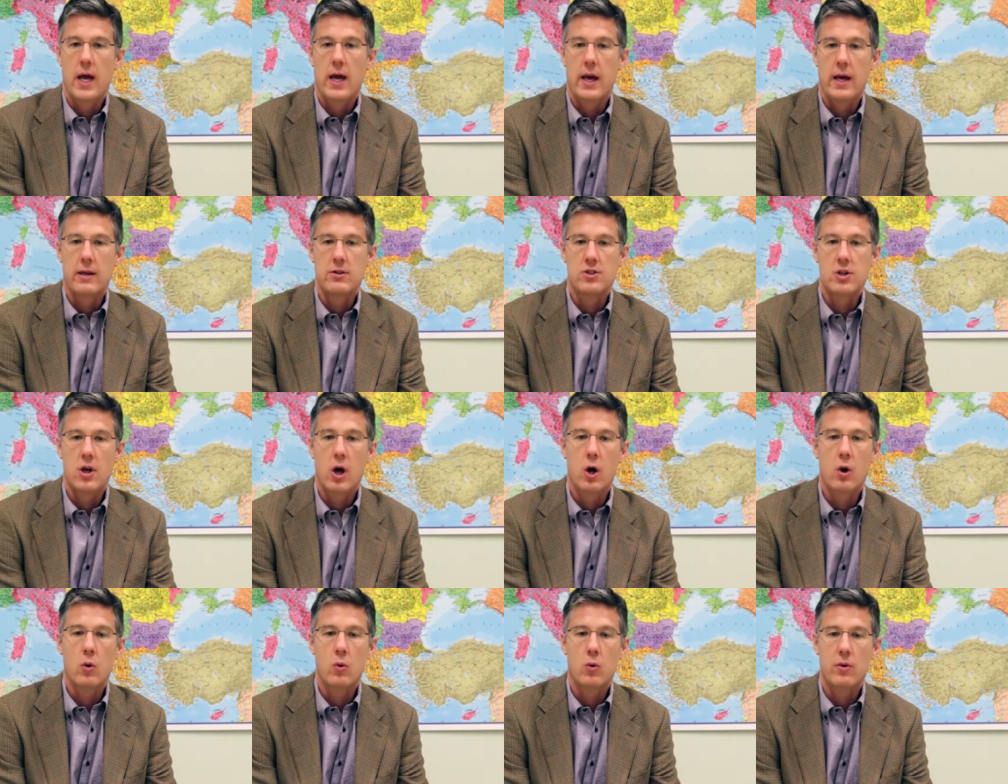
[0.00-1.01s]
and
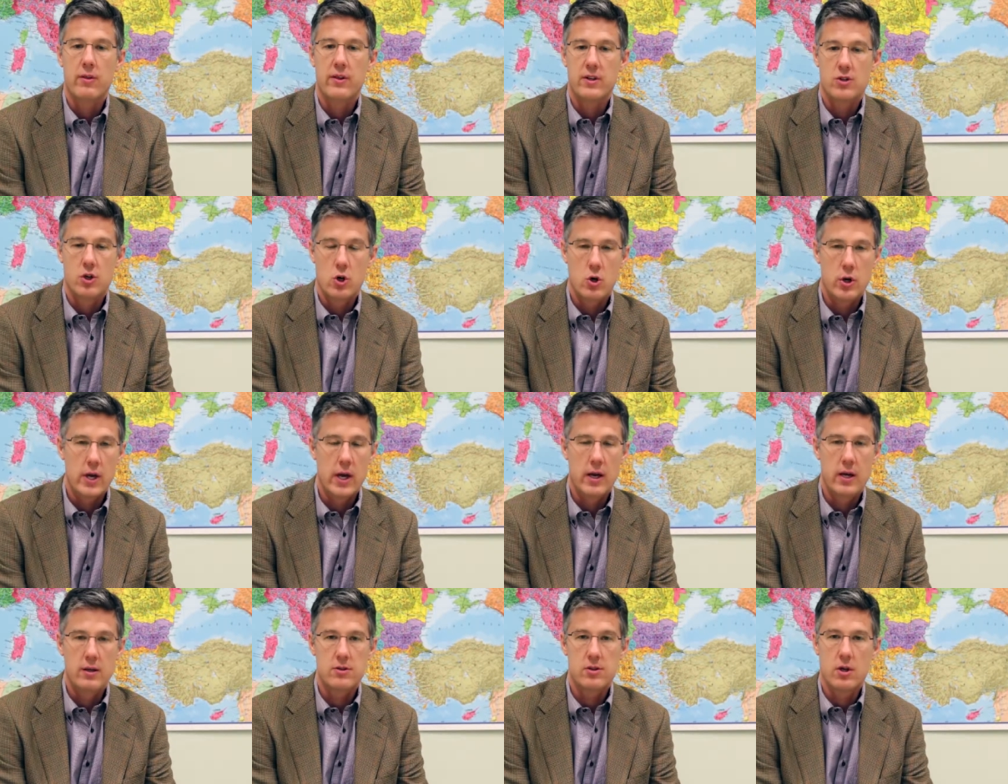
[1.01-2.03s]
so this
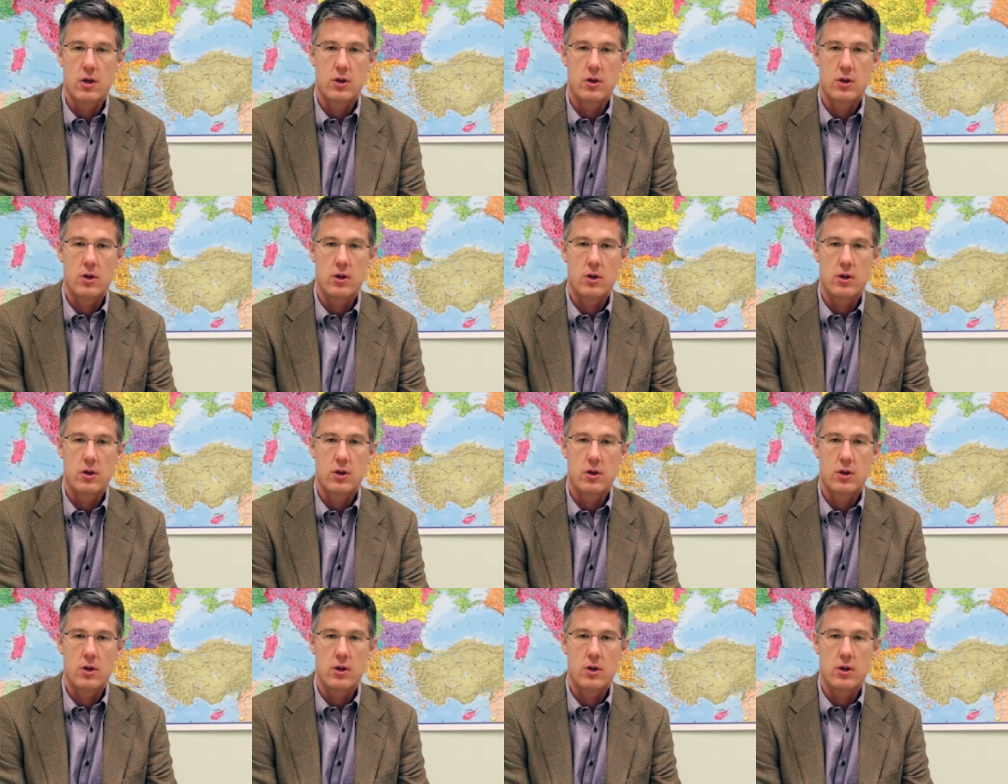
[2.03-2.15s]
creates